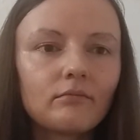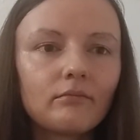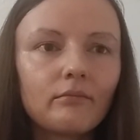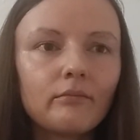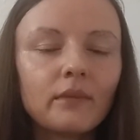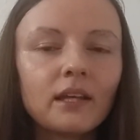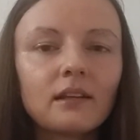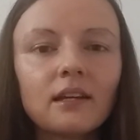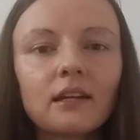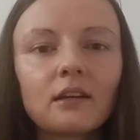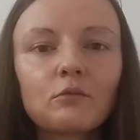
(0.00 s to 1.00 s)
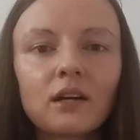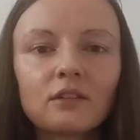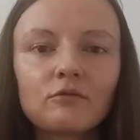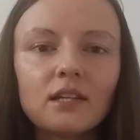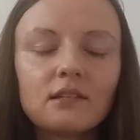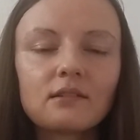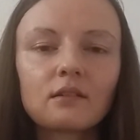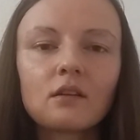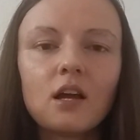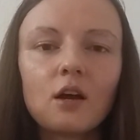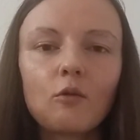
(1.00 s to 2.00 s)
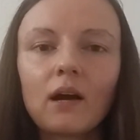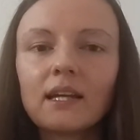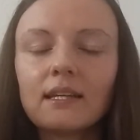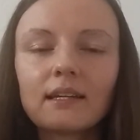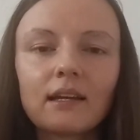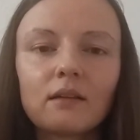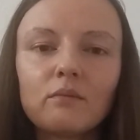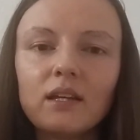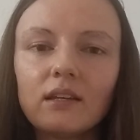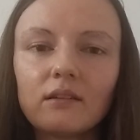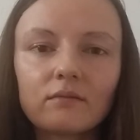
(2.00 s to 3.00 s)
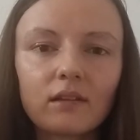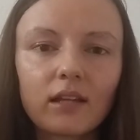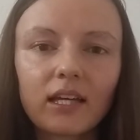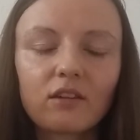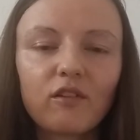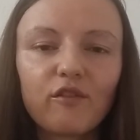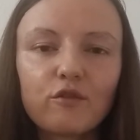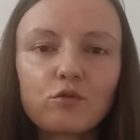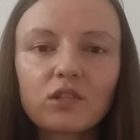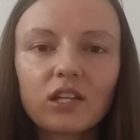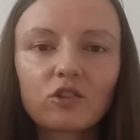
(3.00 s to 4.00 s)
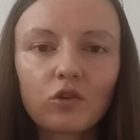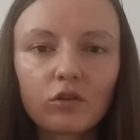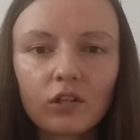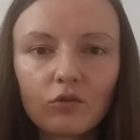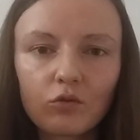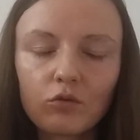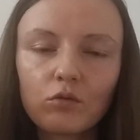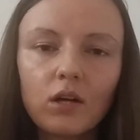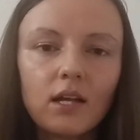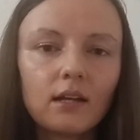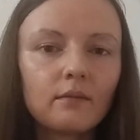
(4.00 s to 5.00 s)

1,000,001 reason why they can be like refusing talking to you.